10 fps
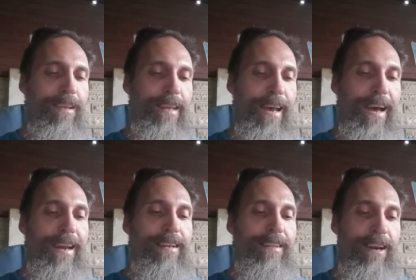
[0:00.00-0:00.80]
They
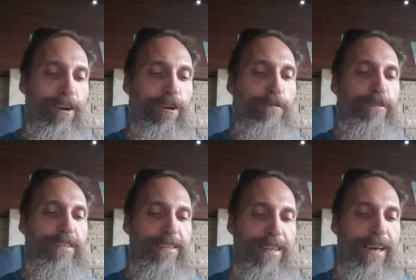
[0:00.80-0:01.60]
added that an
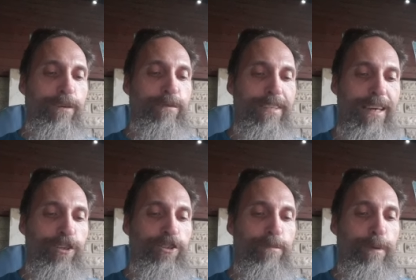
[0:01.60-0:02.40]
officer's leg was
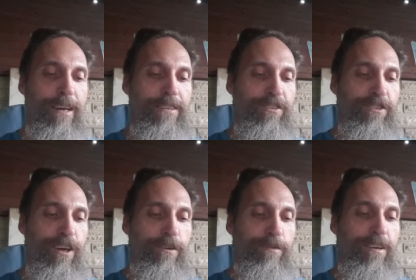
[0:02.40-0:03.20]
injured by a
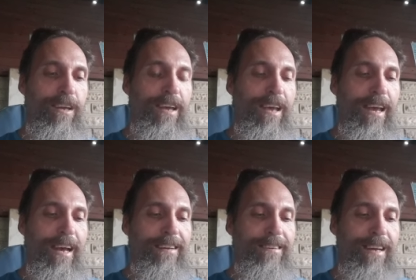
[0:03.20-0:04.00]
stone
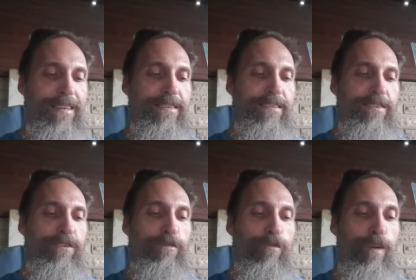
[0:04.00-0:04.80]
and dozens
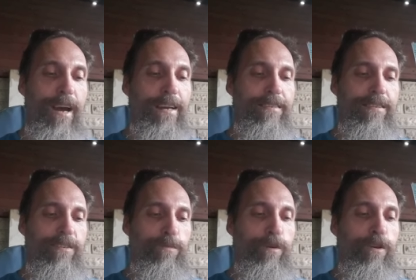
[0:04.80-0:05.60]
of
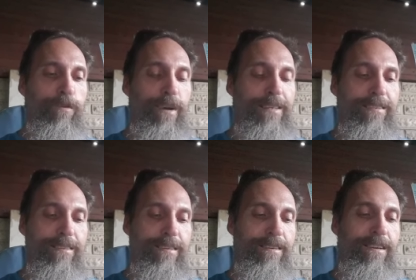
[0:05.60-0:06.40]
rioters were
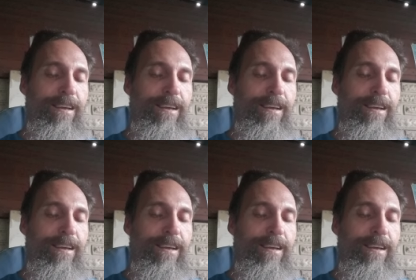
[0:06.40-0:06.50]
arrested.